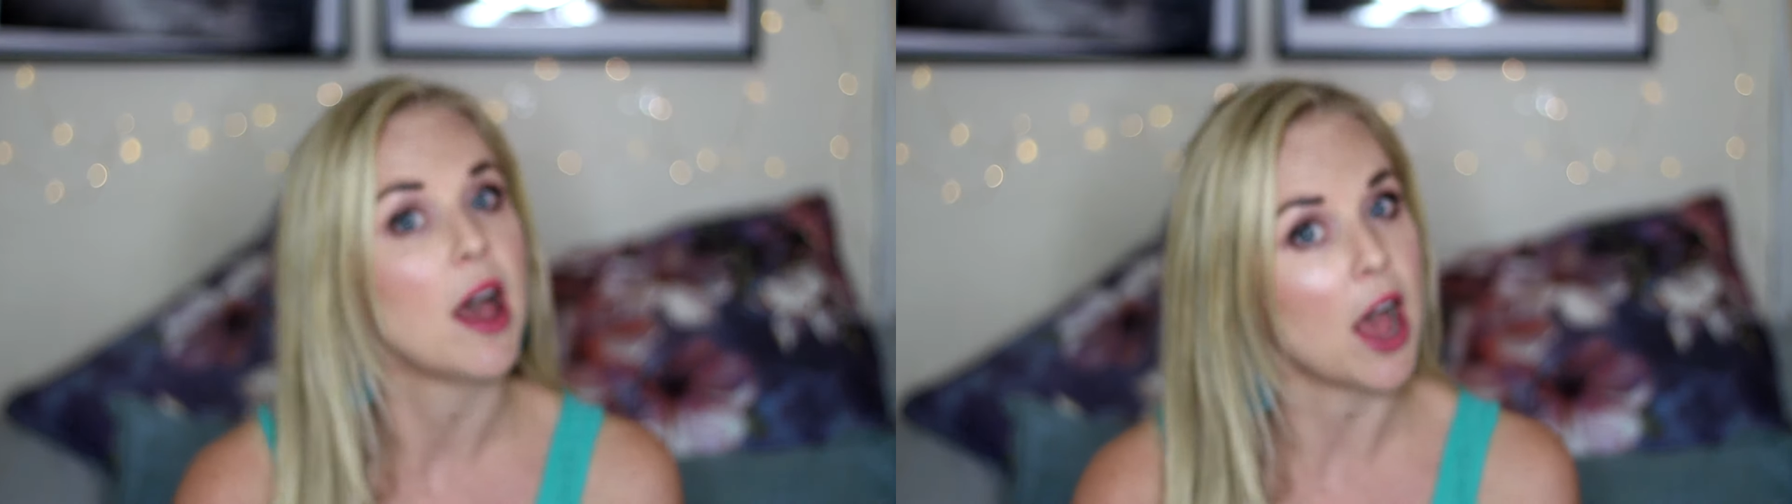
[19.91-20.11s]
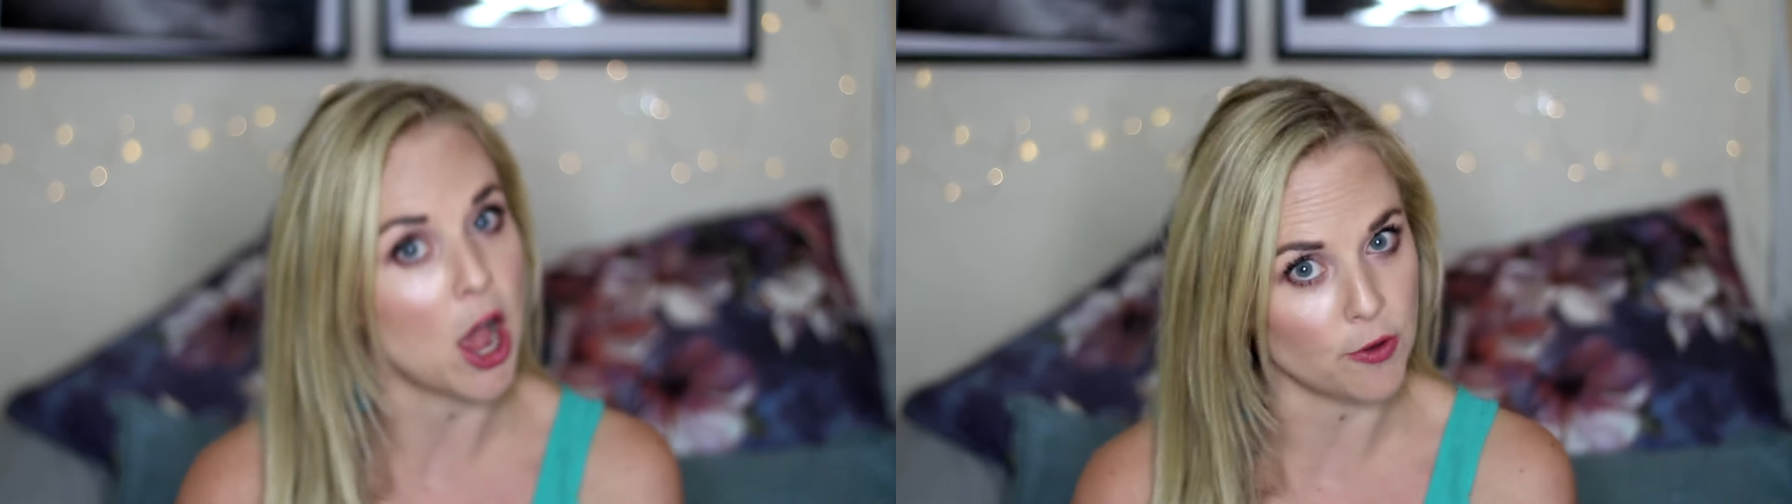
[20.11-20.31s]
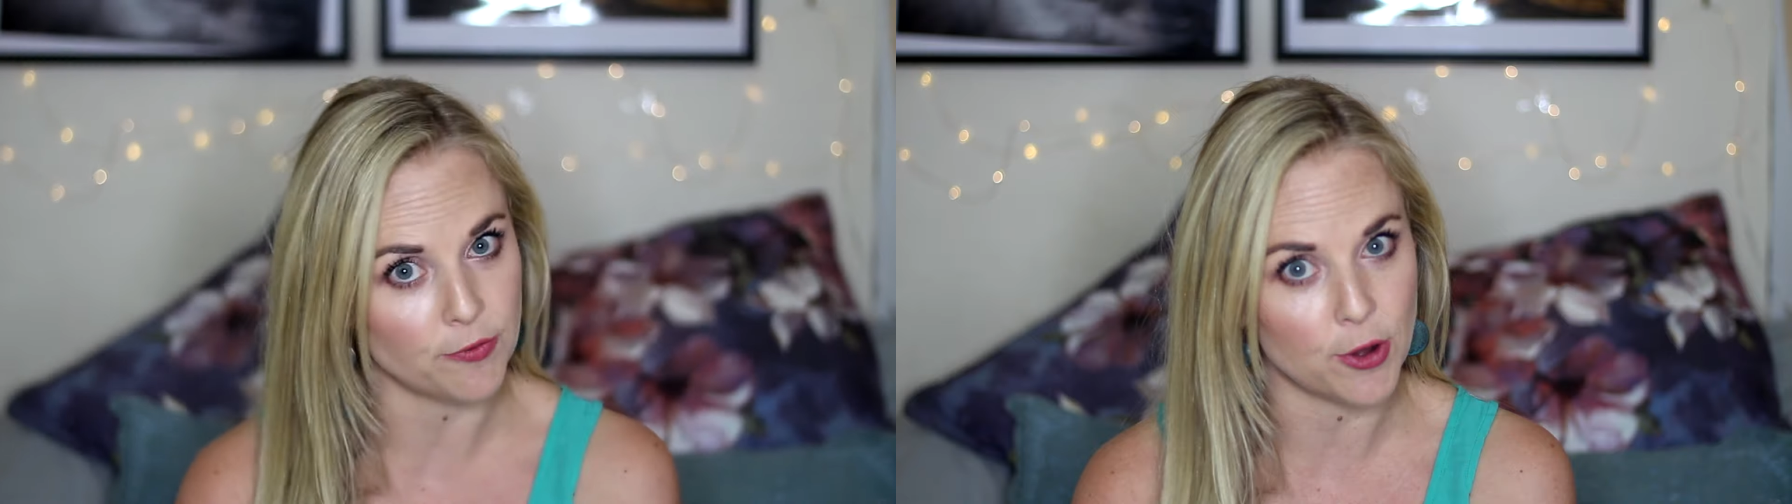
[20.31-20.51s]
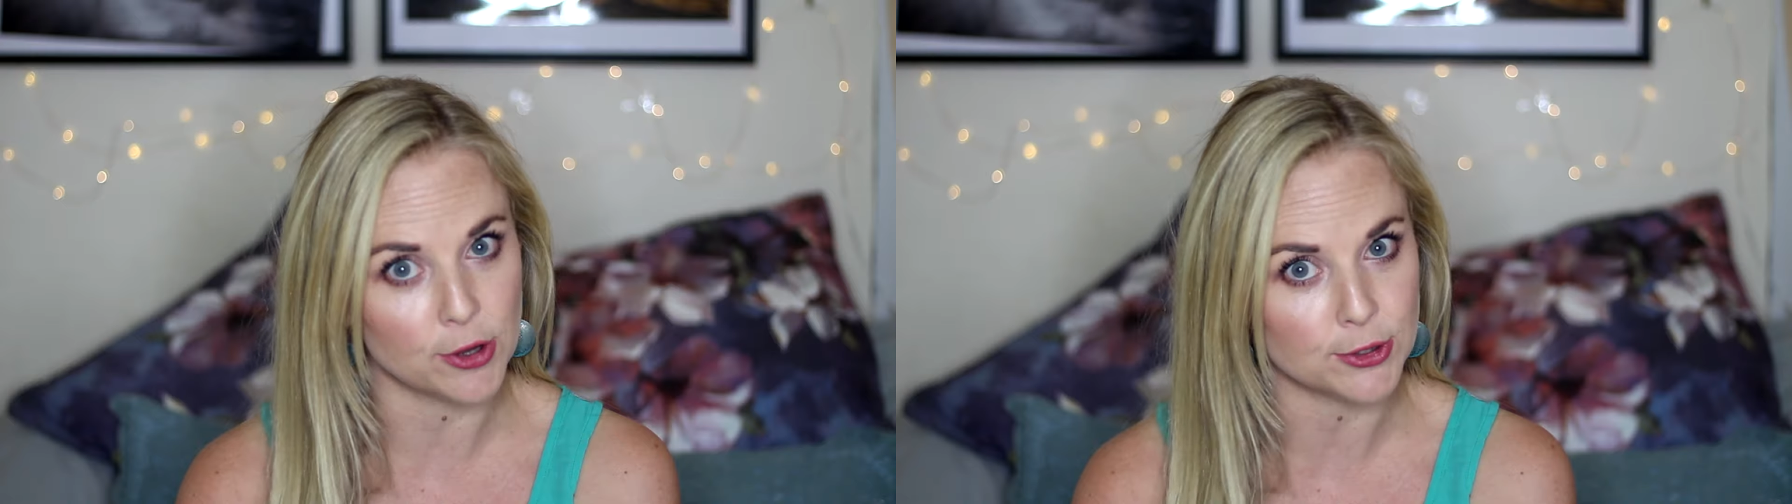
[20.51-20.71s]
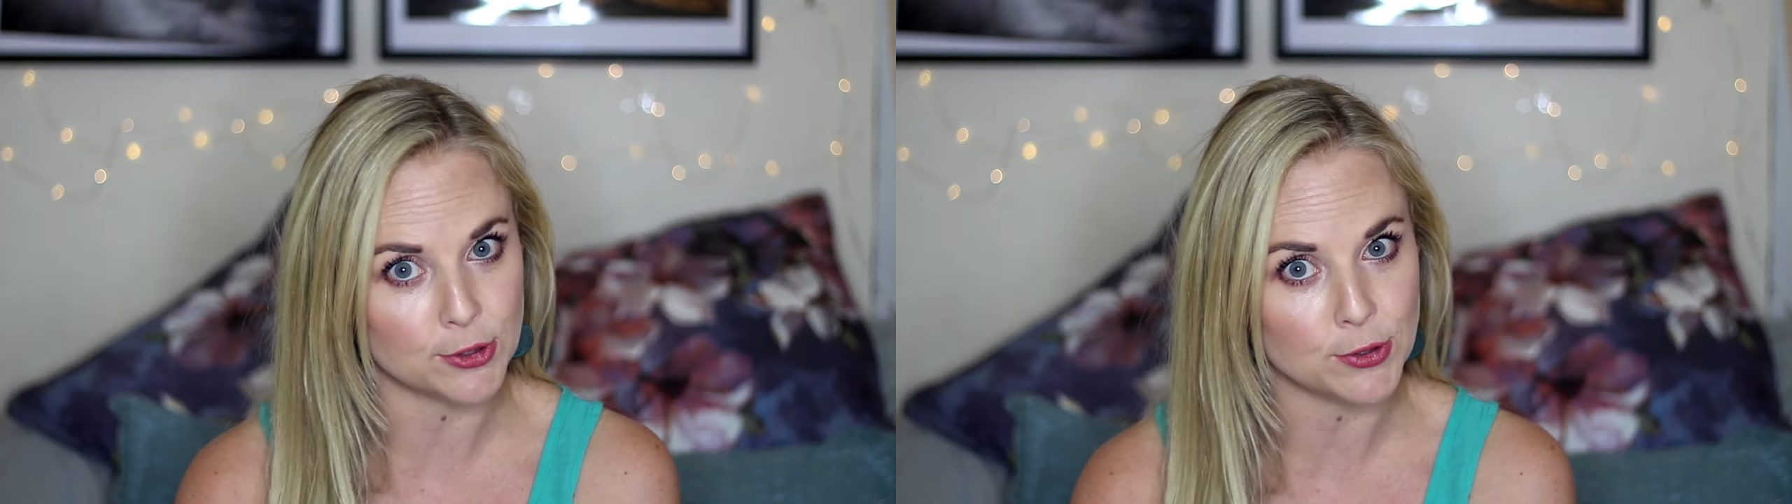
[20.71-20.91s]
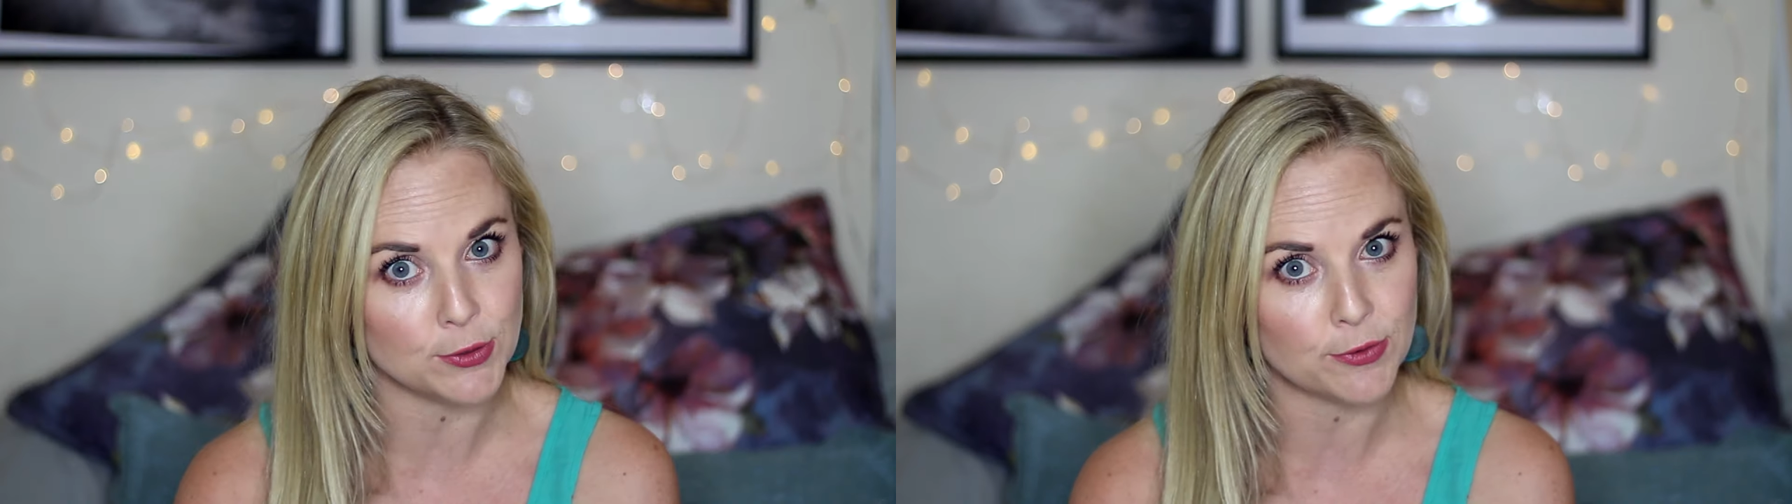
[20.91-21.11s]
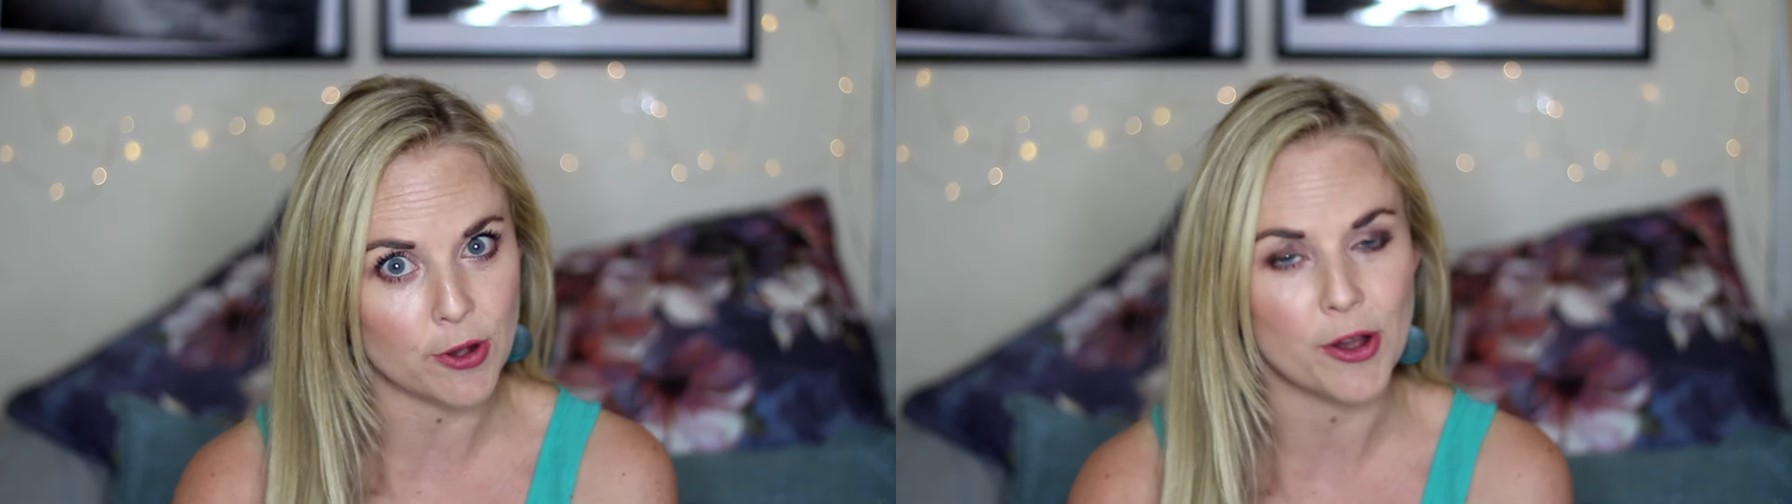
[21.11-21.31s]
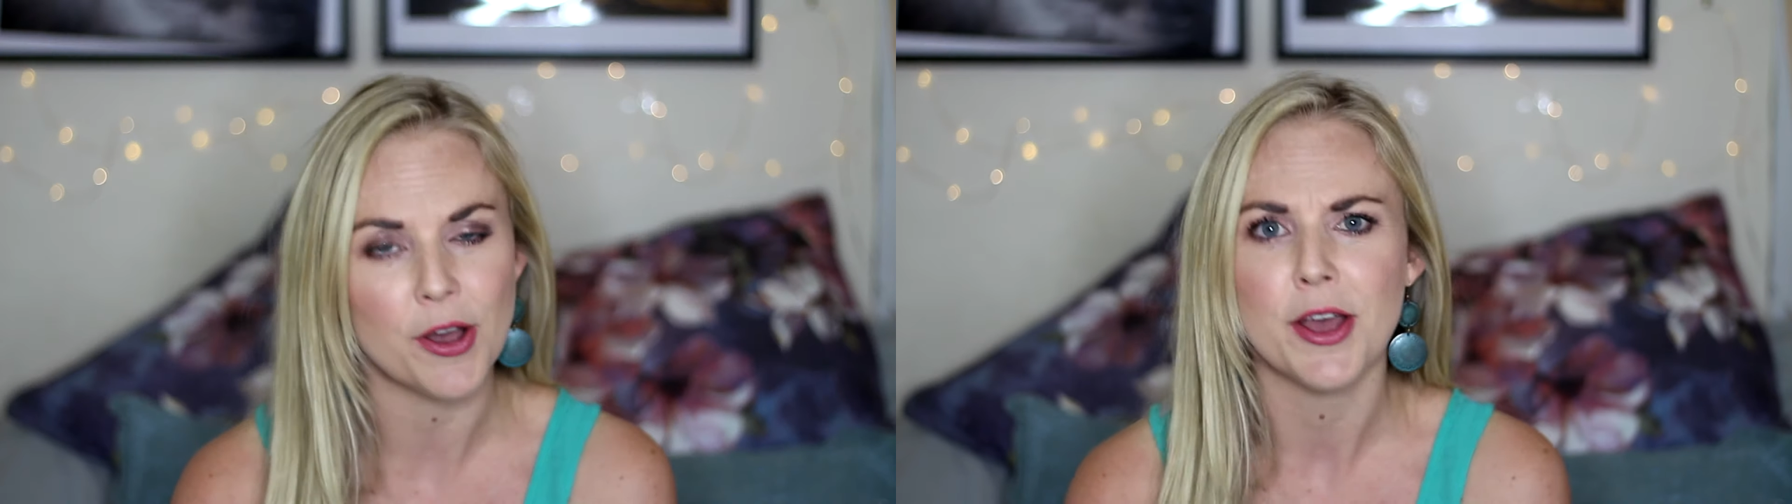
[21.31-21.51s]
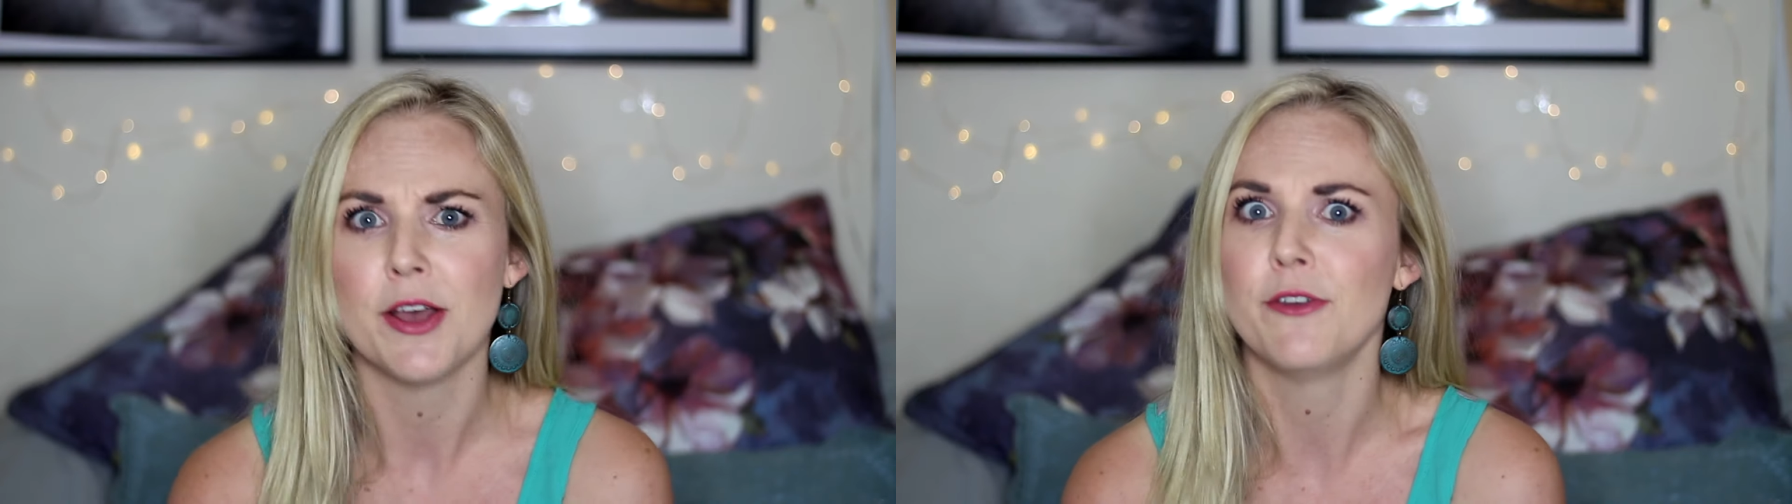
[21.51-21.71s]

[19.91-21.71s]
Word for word: how far is too far,